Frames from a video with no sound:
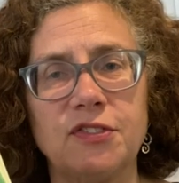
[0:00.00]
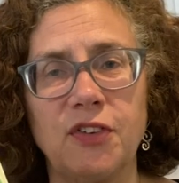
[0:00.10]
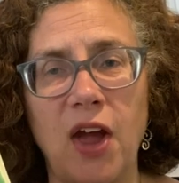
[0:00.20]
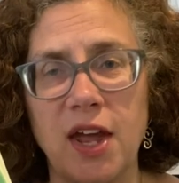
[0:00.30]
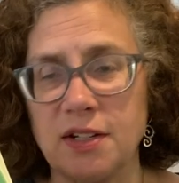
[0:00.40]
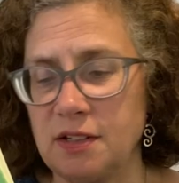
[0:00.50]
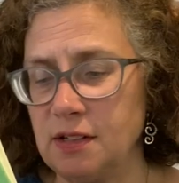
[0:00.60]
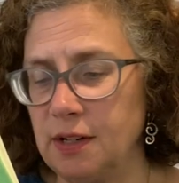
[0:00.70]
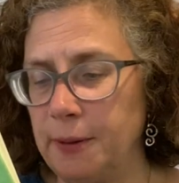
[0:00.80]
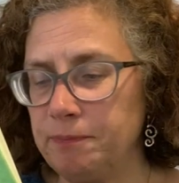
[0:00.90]
friend.
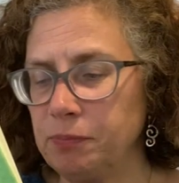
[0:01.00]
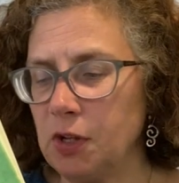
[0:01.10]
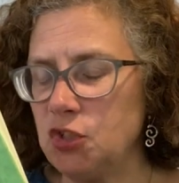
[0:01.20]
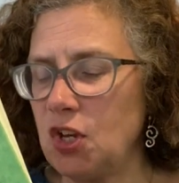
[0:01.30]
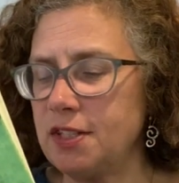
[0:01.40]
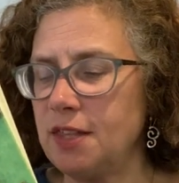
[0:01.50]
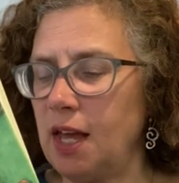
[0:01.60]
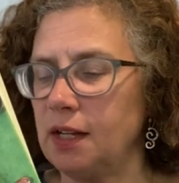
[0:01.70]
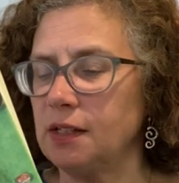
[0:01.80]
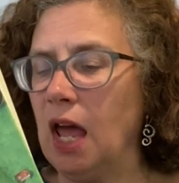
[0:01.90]
Just
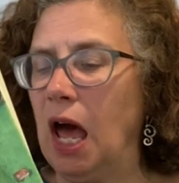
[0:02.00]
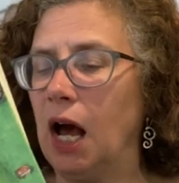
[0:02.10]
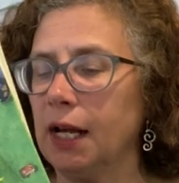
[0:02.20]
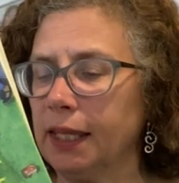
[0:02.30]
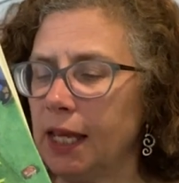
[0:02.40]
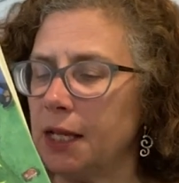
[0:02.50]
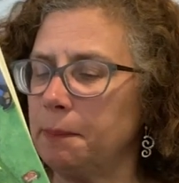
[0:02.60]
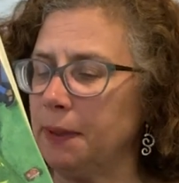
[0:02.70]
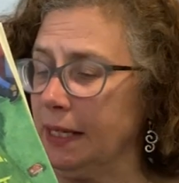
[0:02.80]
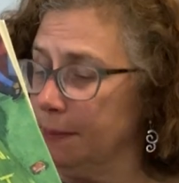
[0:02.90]
then, a kit
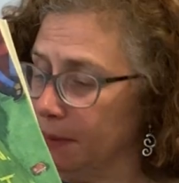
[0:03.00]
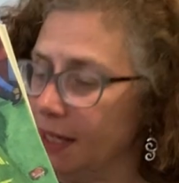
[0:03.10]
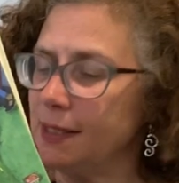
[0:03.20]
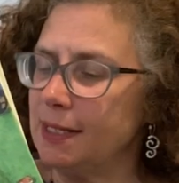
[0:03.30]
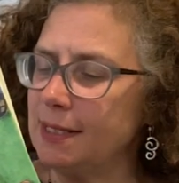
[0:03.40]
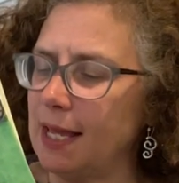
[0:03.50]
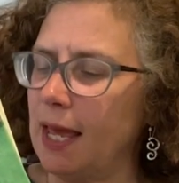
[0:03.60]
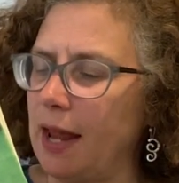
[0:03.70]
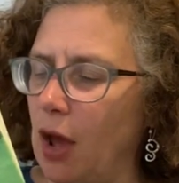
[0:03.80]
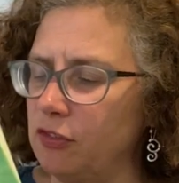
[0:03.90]
peeked his
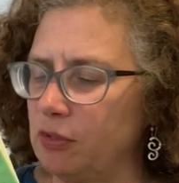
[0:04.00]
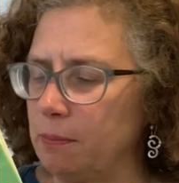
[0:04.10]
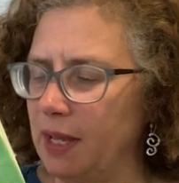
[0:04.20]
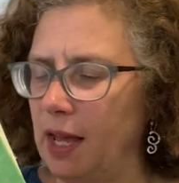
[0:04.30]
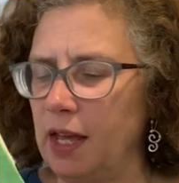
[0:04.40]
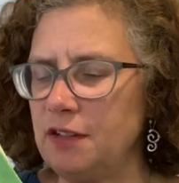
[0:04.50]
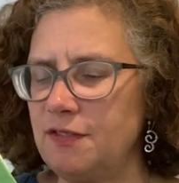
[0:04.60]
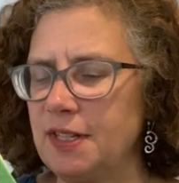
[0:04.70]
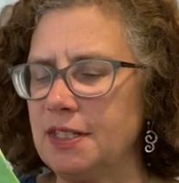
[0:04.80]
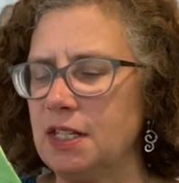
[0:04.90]
head out from behind
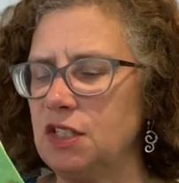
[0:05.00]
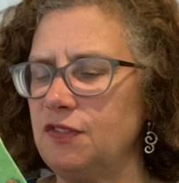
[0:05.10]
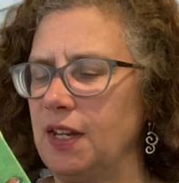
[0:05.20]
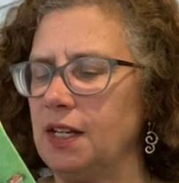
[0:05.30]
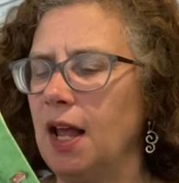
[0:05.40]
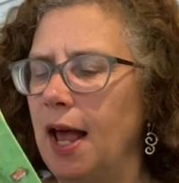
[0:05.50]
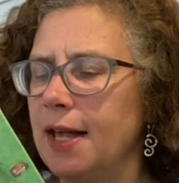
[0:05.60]
Vincent's feet,